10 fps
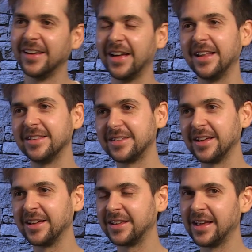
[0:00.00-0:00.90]
And
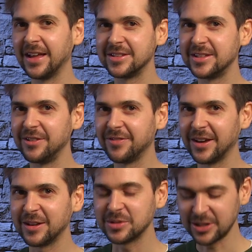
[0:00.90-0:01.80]
his knee
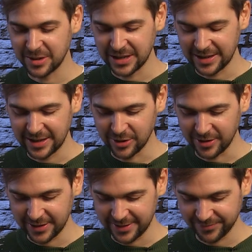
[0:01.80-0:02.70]
failed him, so he got